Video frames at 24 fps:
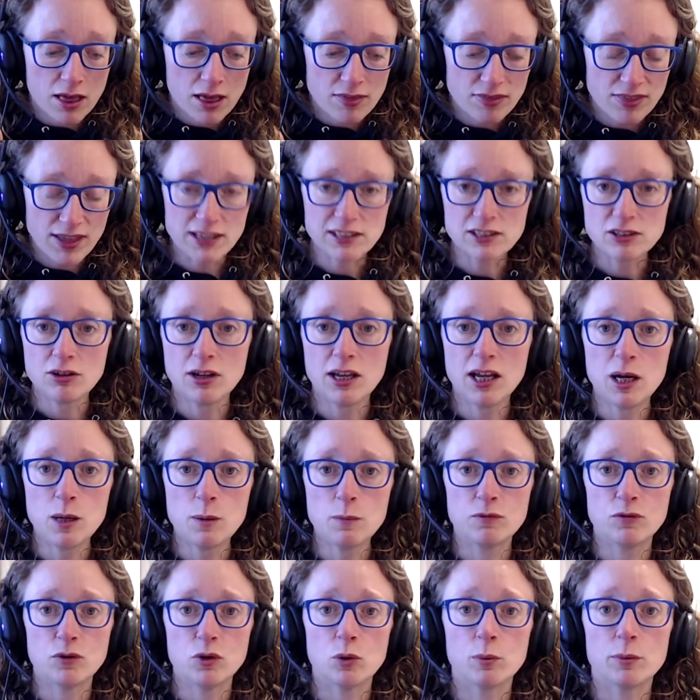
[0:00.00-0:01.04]
that's not
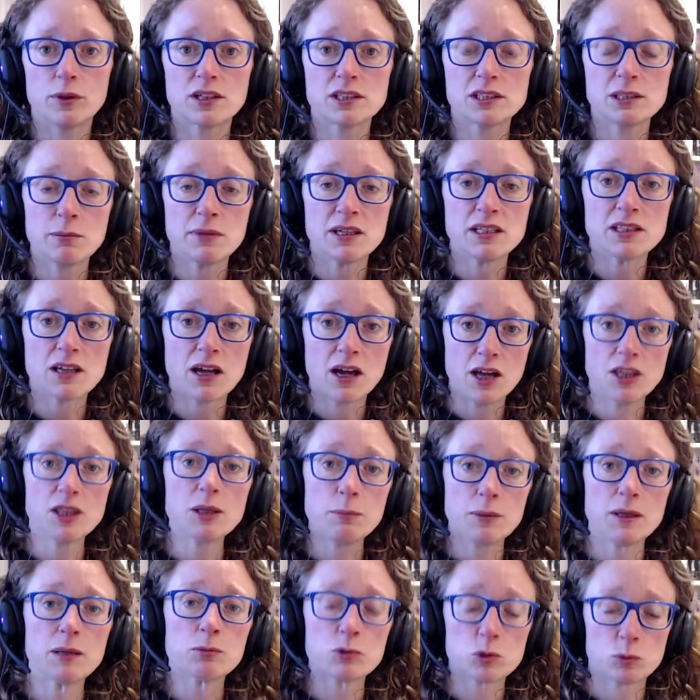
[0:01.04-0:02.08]
helpful because it means other
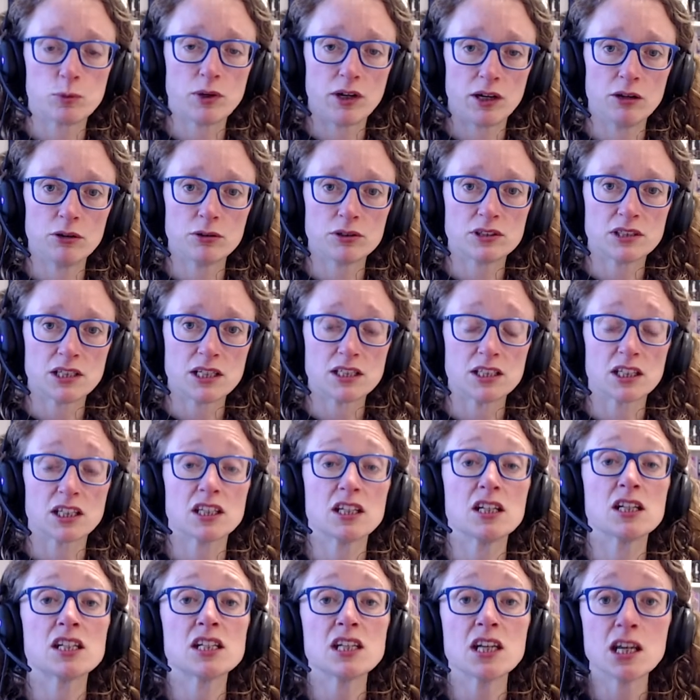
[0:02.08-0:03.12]
people's priorities are
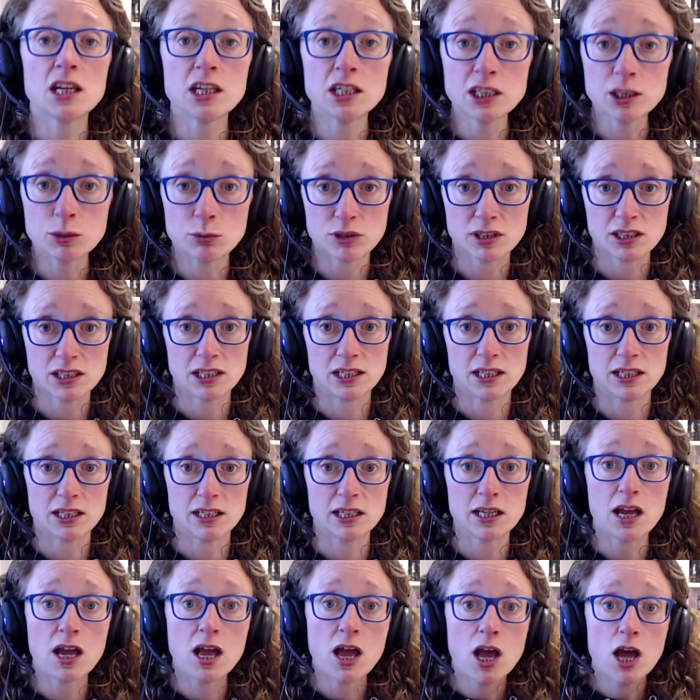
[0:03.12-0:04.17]
continuously